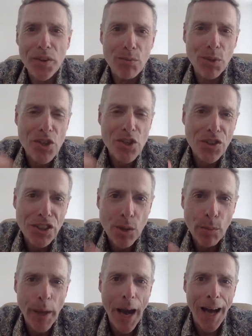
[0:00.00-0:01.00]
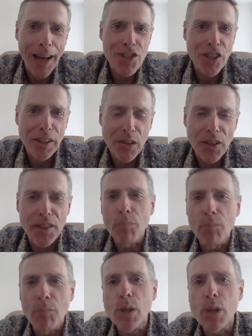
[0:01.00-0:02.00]
And we just need to be agile and
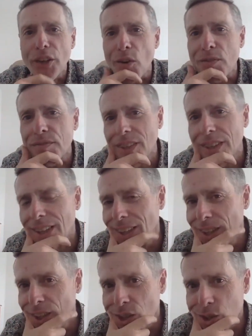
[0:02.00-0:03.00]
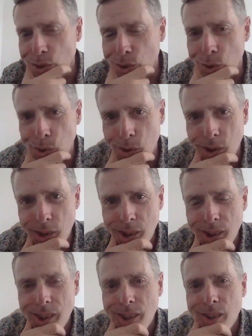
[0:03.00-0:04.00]
nimble enough to
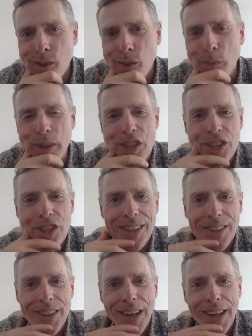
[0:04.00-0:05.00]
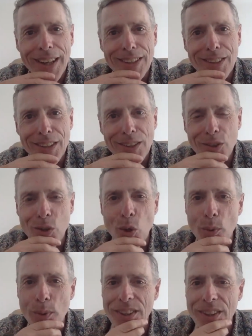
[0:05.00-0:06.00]
appreciate that and to go
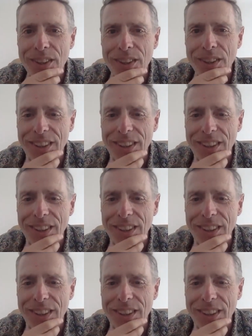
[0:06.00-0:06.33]
with it.